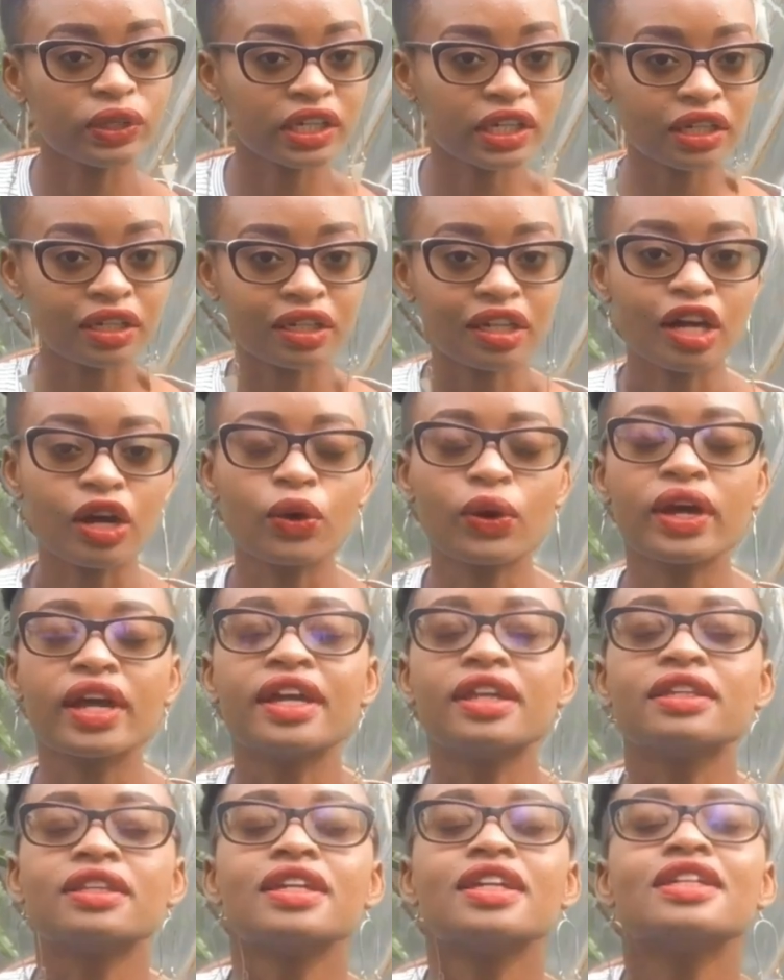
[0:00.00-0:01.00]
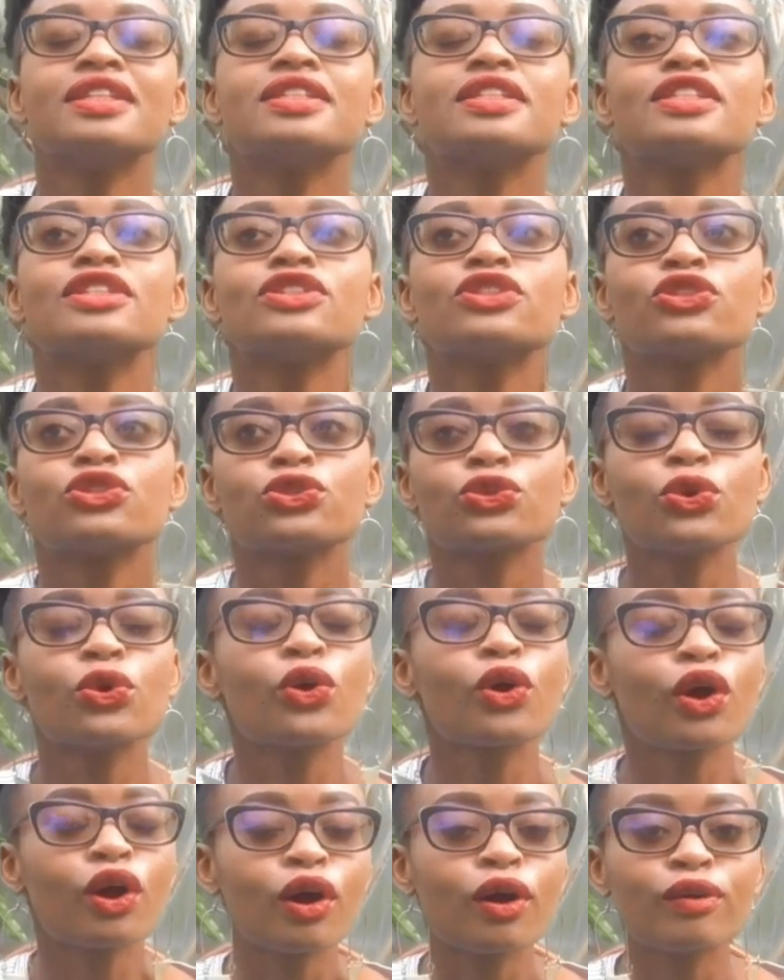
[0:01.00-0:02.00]
now and it is so
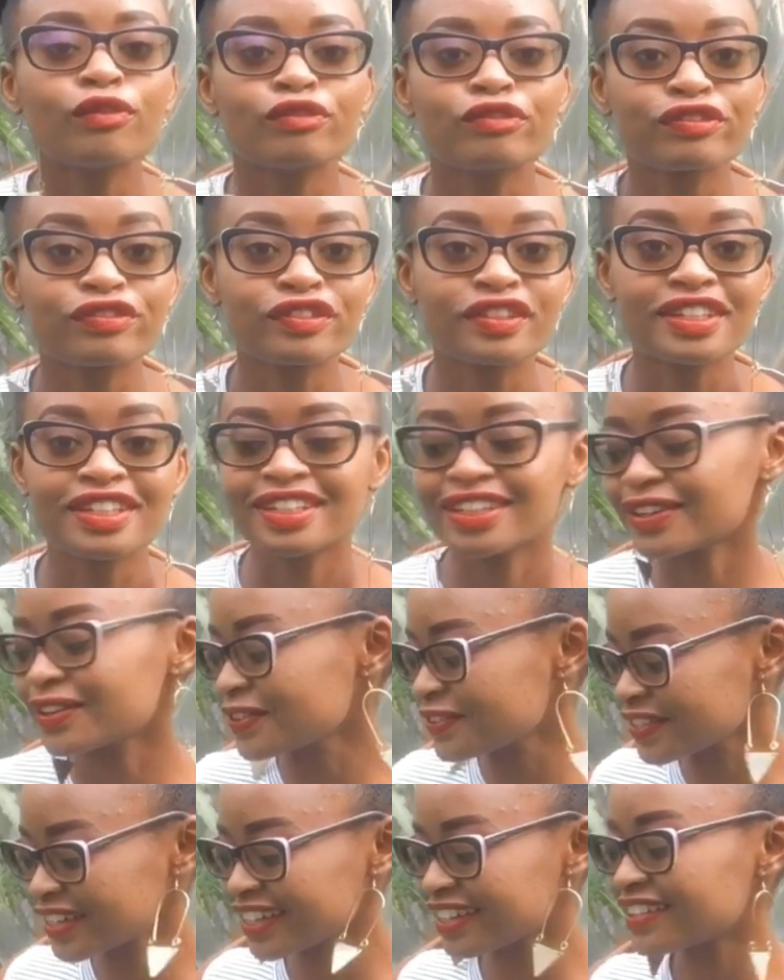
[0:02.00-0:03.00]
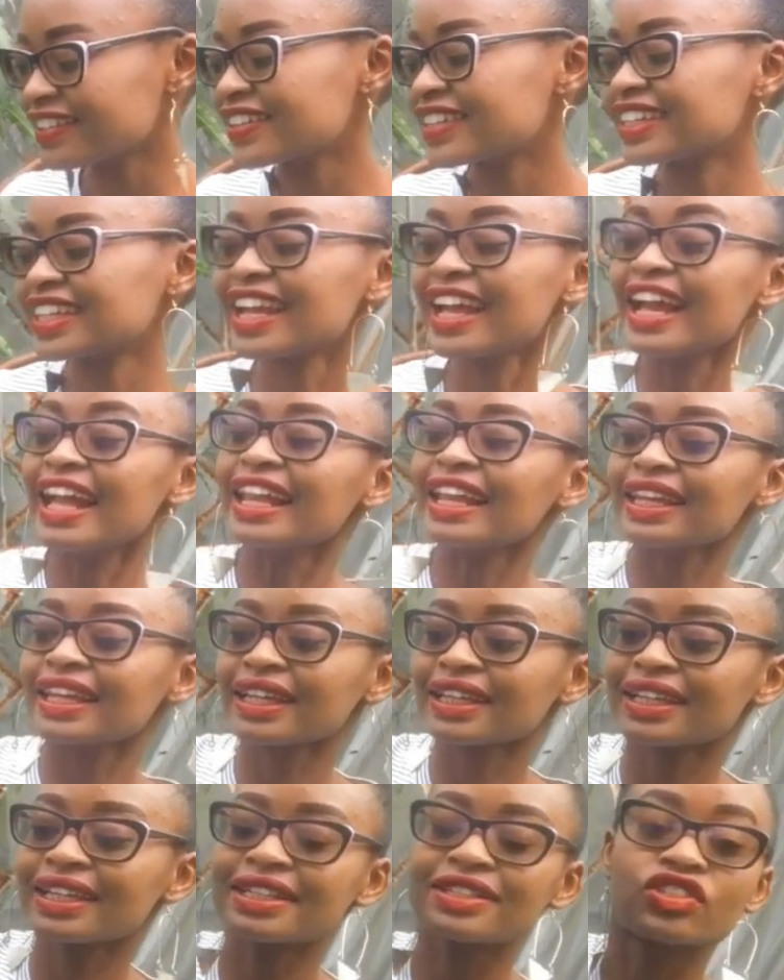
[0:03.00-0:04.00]
comfy oh my god like
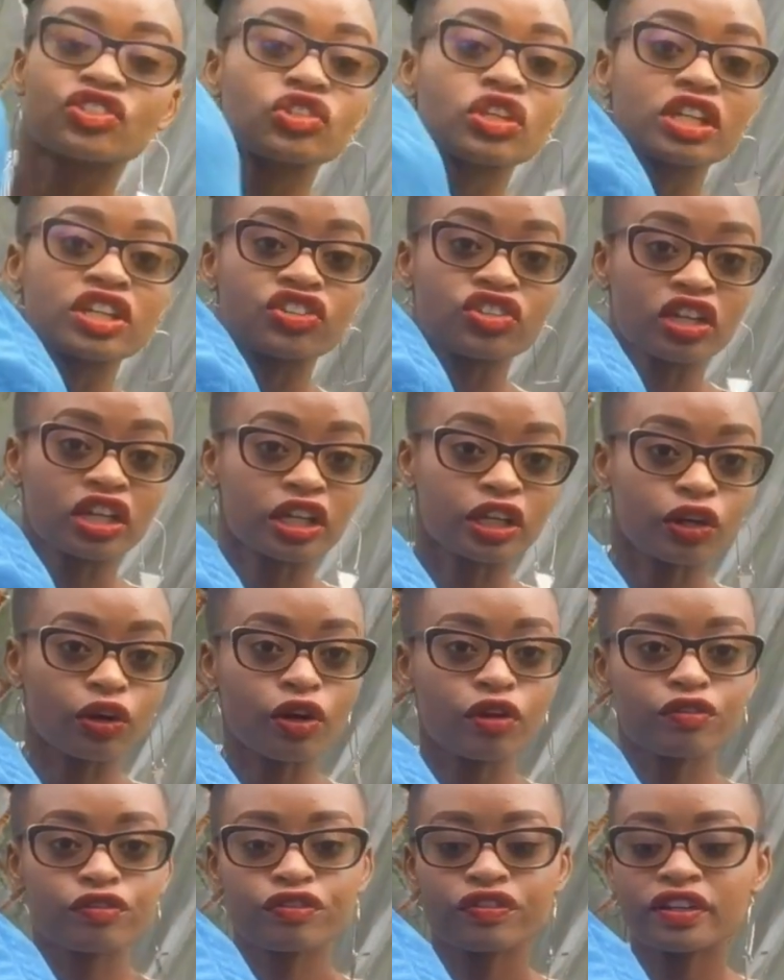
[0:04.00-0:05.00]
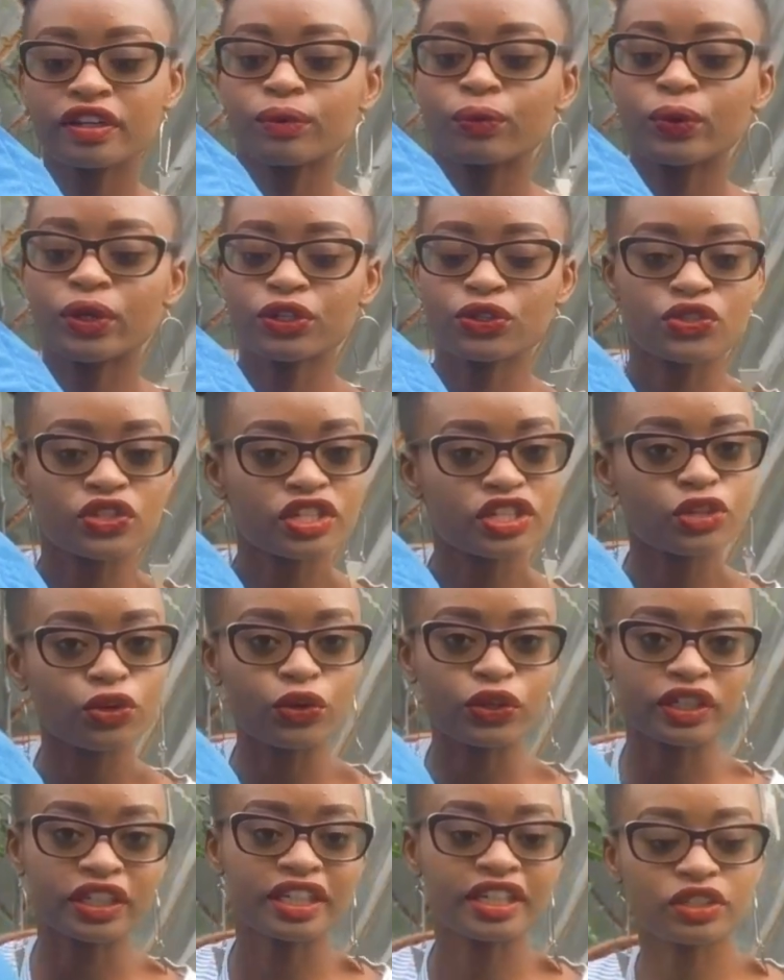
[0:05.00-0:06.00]
it's really really comfy when you're sitting on
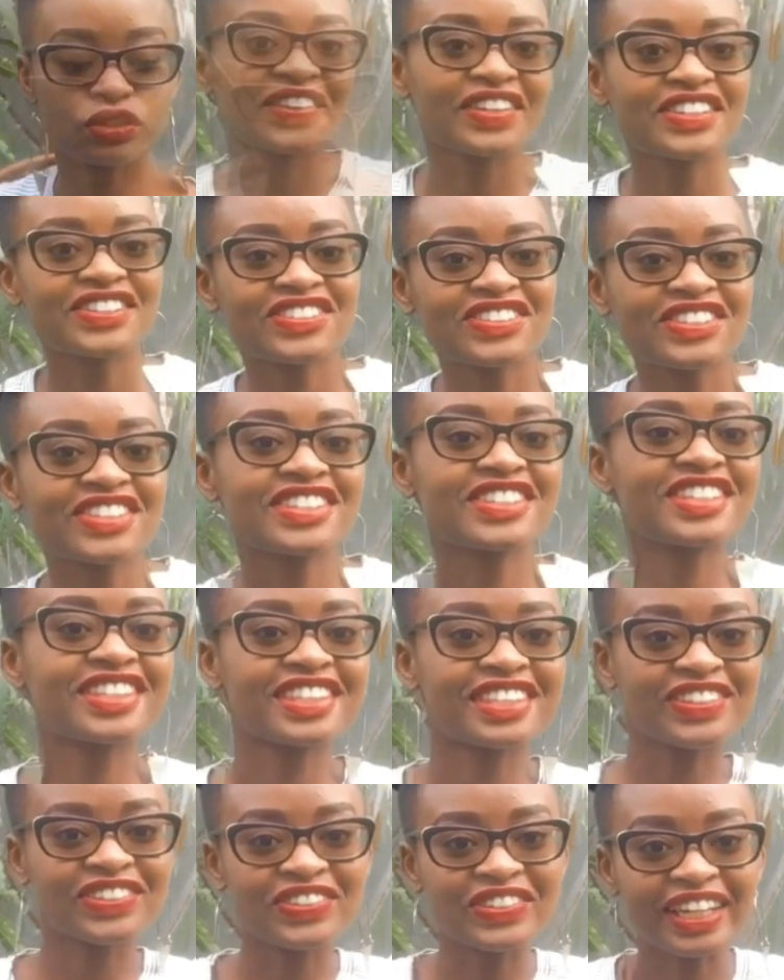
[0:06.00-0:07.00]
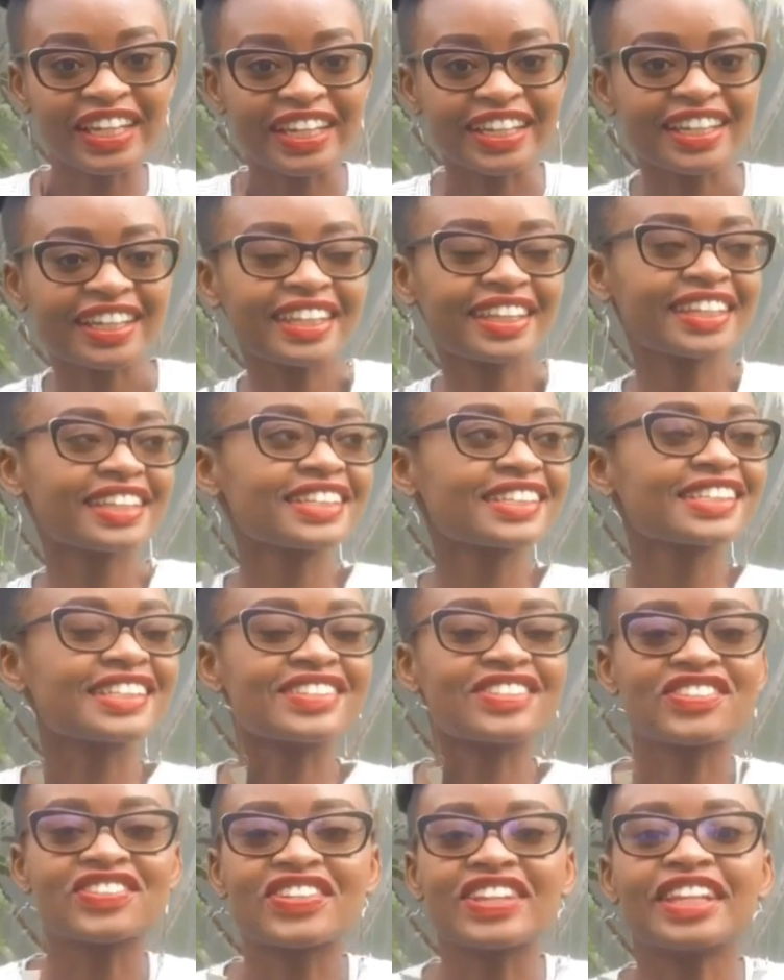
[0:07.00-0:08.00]
it you can just do like this it's
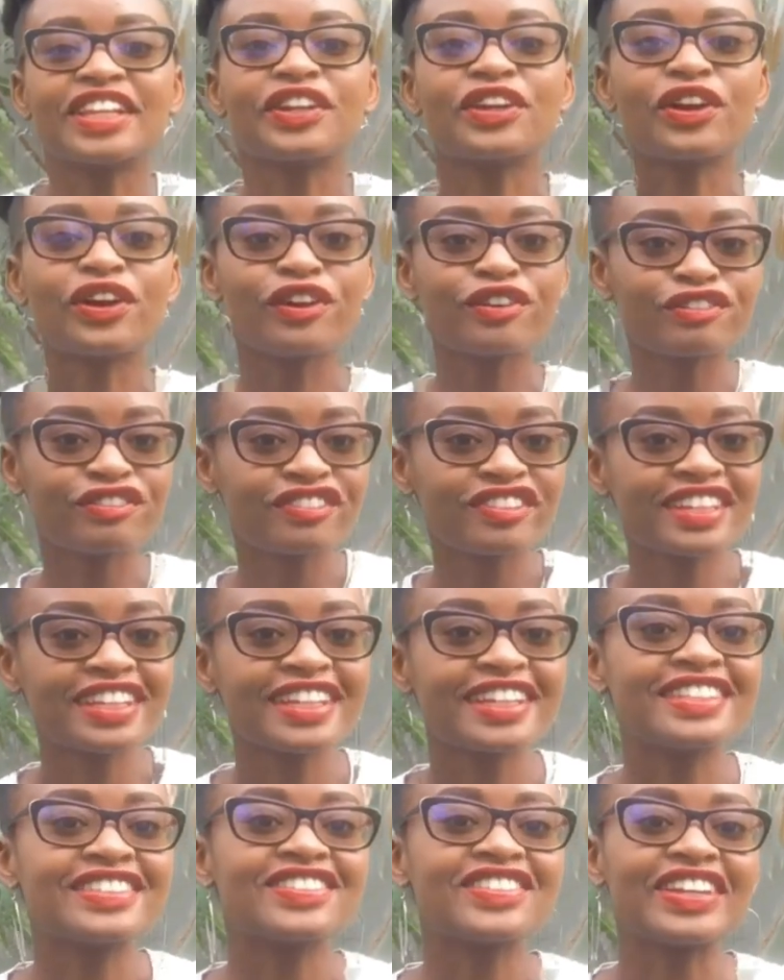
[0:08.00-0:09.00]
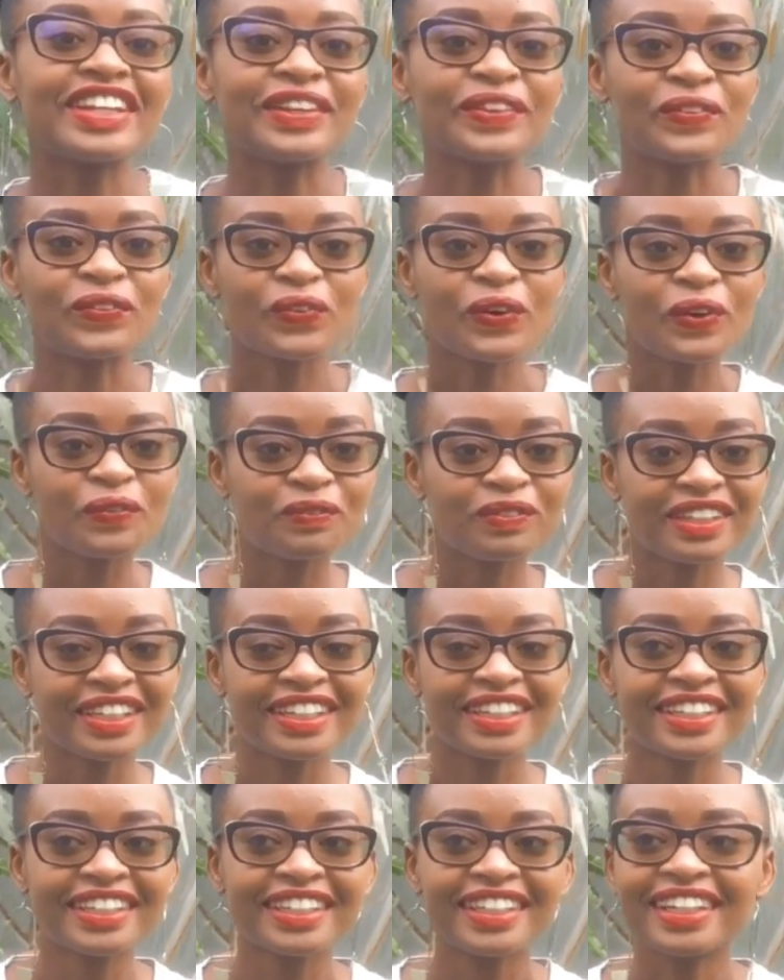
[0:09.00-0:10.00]
really comfy it's really
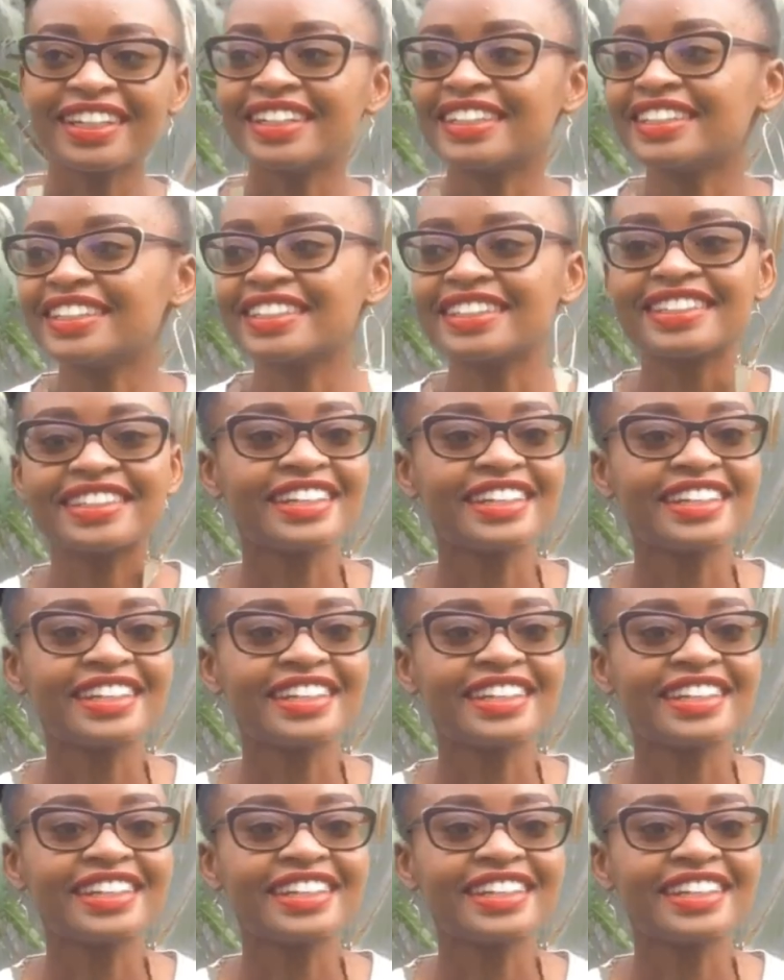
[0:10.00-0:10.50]
wobbly and uh,